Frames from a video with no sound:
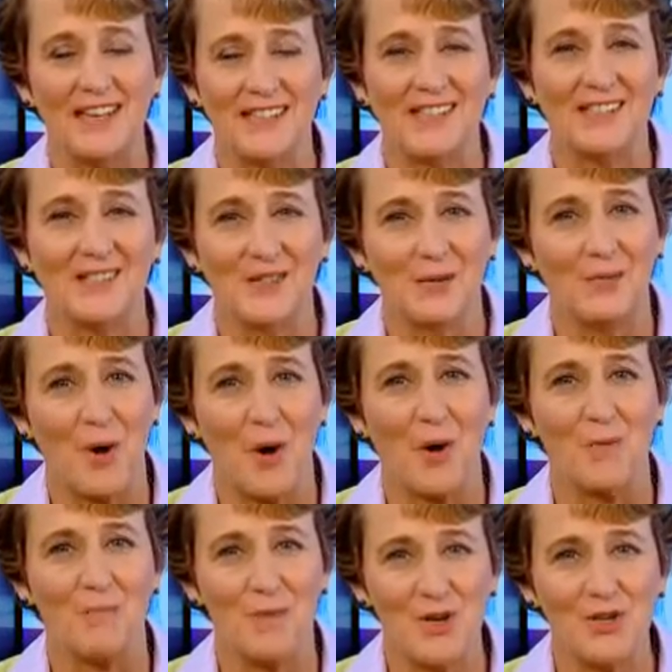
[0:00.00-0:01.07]
essence of
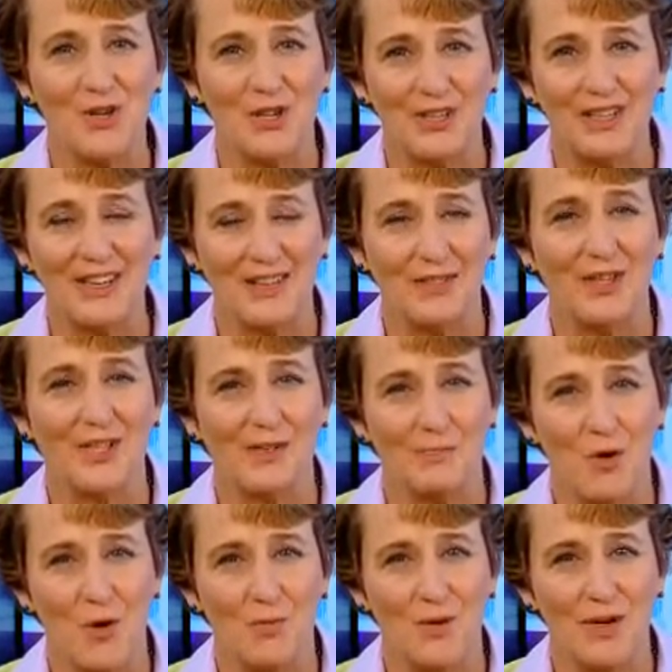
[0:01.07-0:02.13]
our mission in
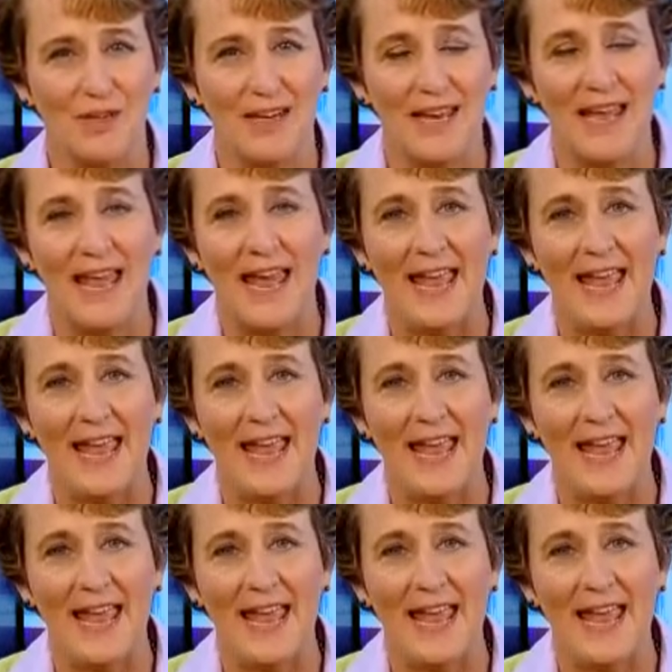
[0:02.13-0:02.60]
this moment,